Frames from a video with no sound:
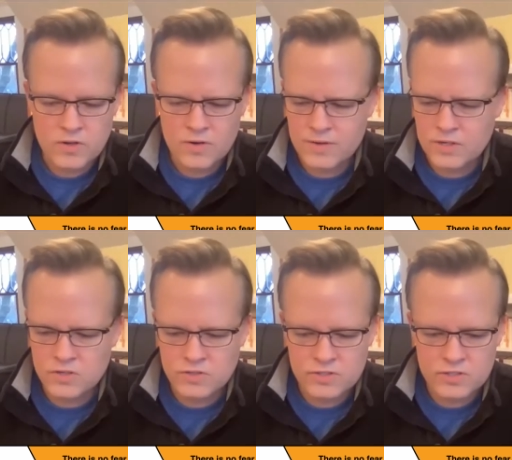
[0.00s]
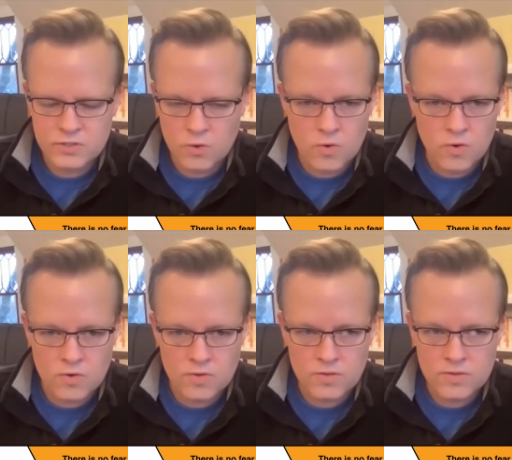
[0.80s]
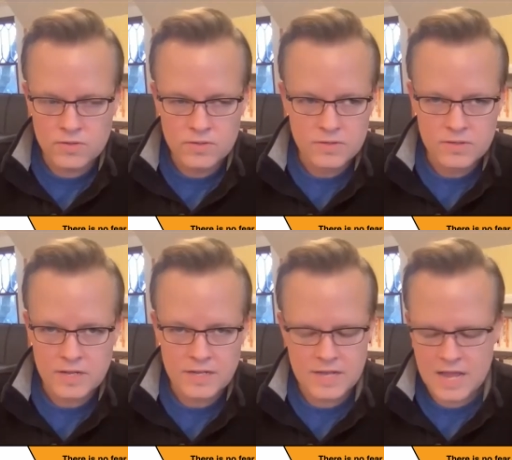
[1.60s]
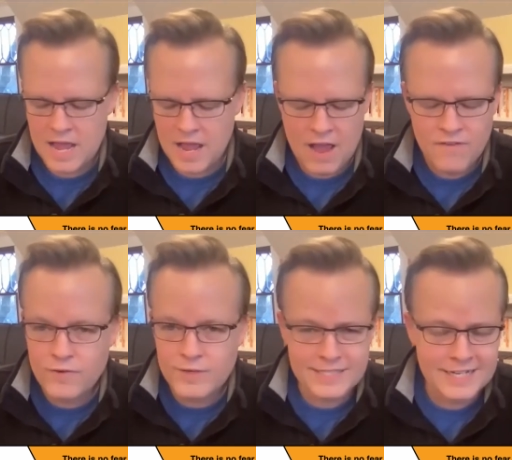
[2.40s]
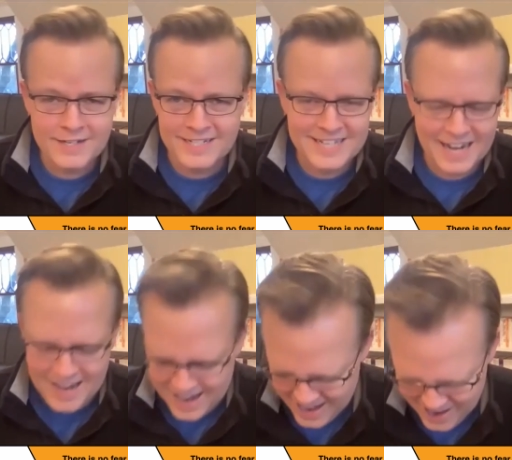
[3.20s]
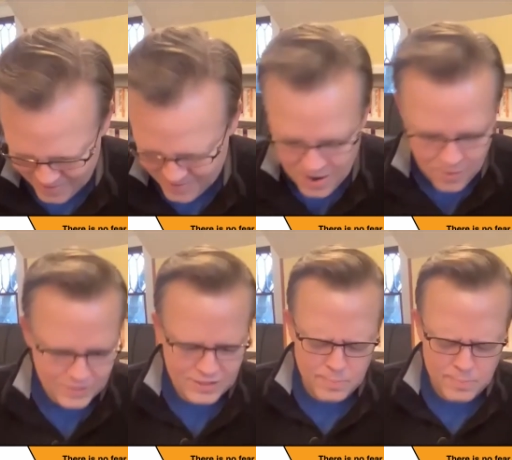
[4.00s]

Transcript: your soul every single time with the